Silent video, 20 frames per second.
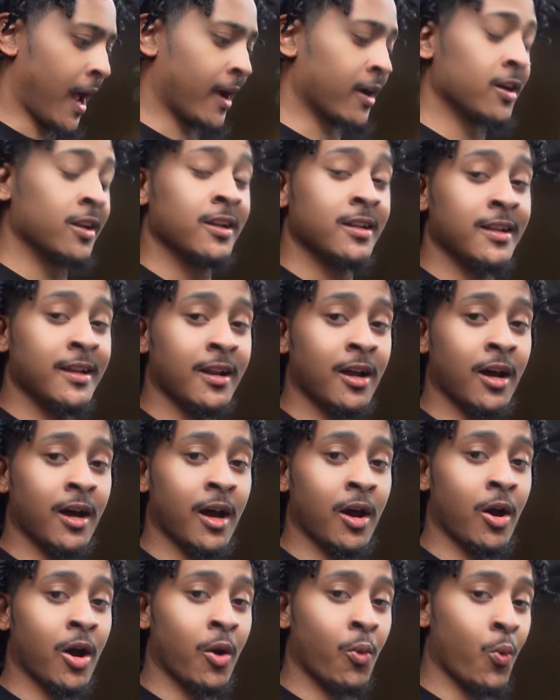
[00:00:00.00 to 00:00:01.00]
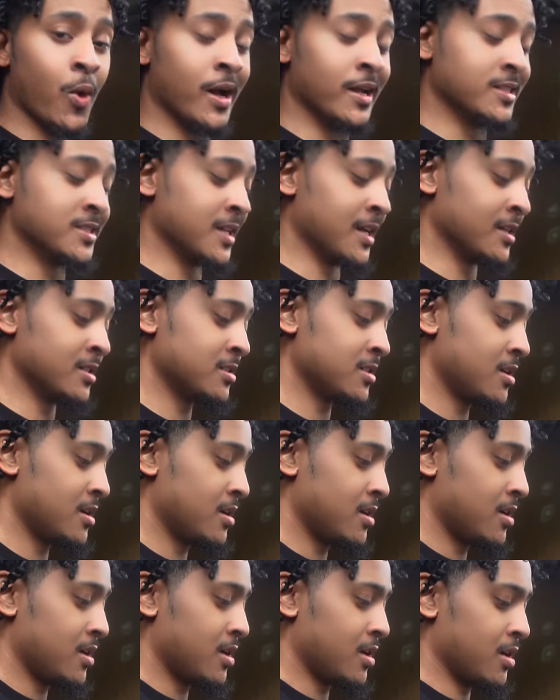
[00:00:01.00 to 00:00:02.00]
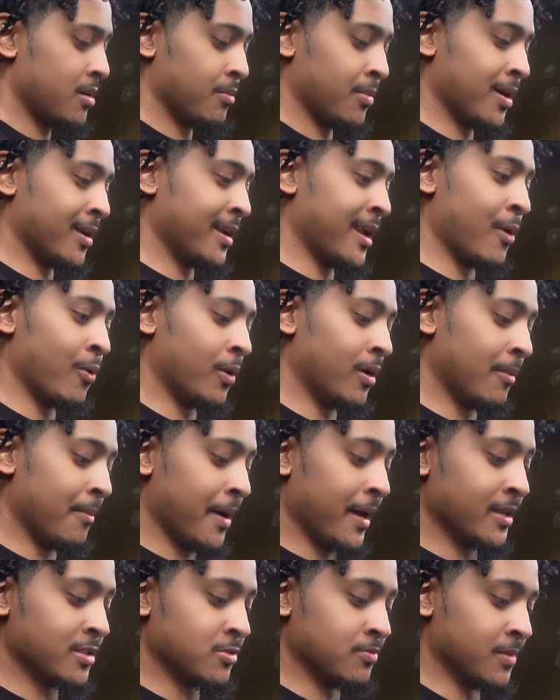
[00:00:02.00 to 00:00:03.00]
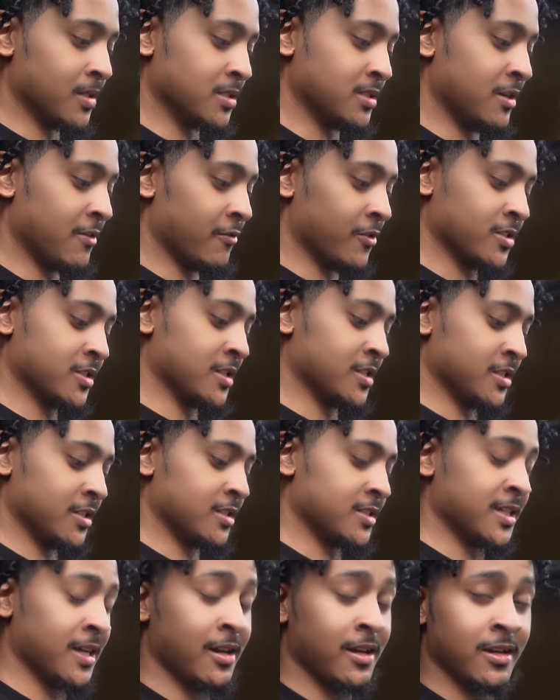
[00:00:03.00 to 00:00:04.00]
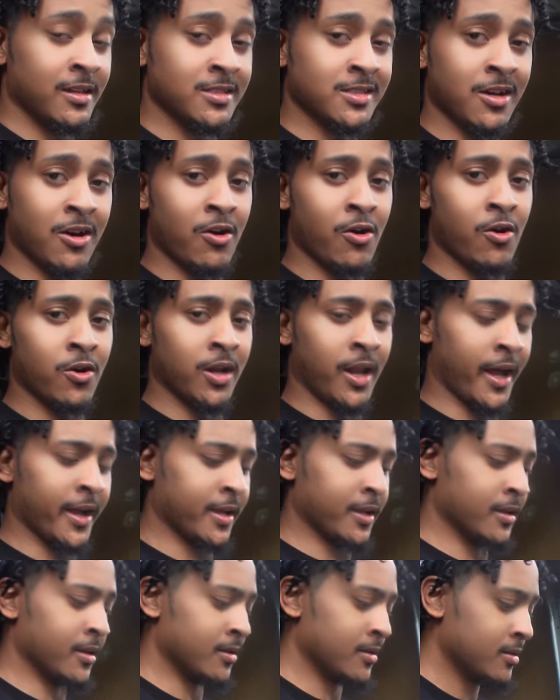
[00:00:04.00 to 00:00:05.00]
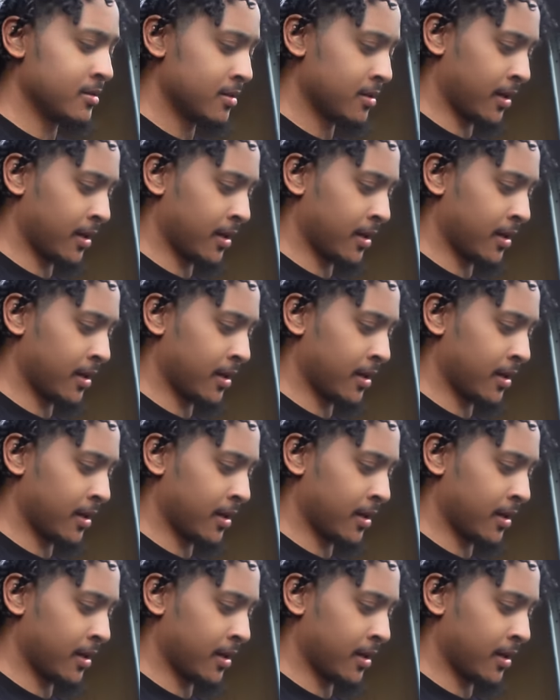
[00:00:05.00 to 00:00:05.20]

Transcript: I could have did a wet test, but that wouldn't have made too much difference since the cylinders are all like in